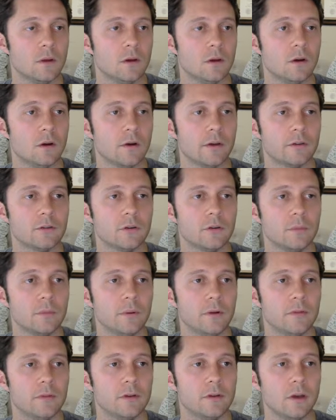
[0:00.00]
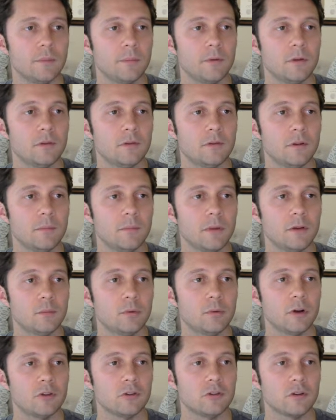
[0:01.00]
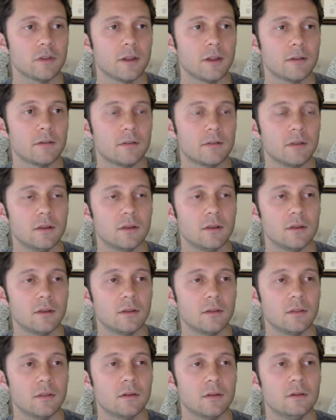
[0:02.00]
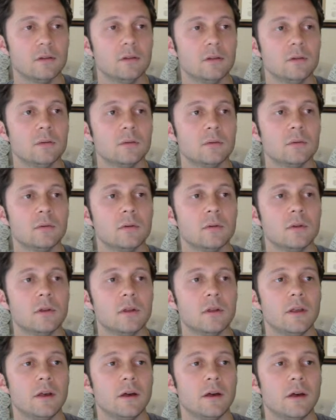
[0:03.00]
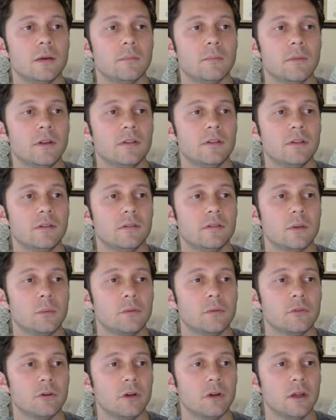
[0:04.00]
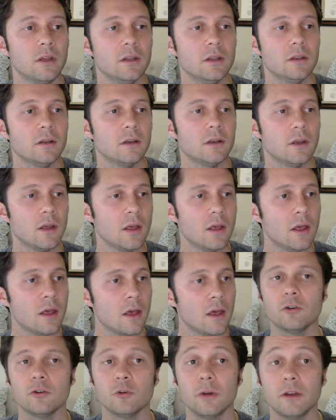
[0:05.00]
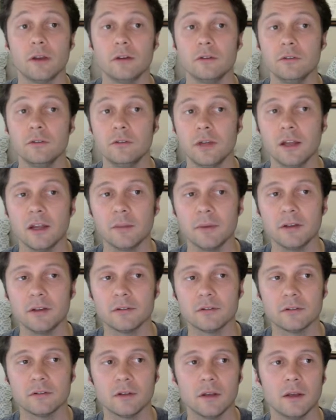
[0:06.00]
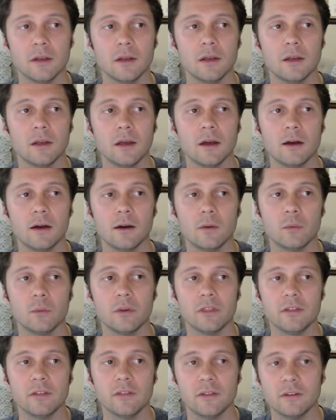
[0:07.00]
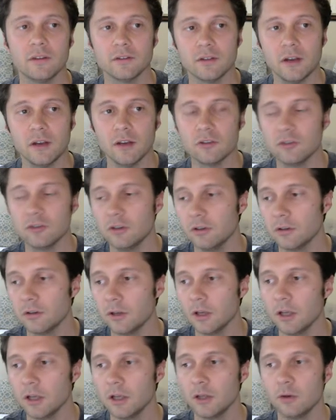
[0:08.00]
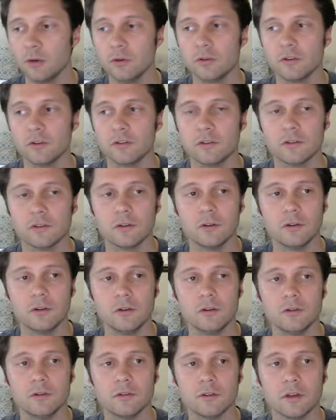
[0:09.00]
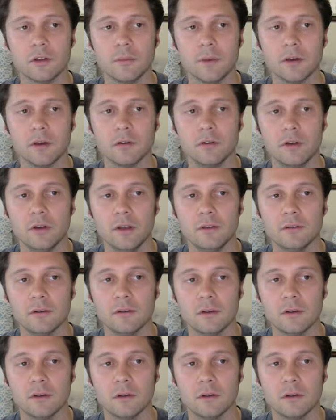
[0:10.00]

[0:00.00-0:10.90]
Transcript: Okay, so up here at the top, you can see my new project. That's the new instance that we've created. To create a new database within this connection, you just use the command create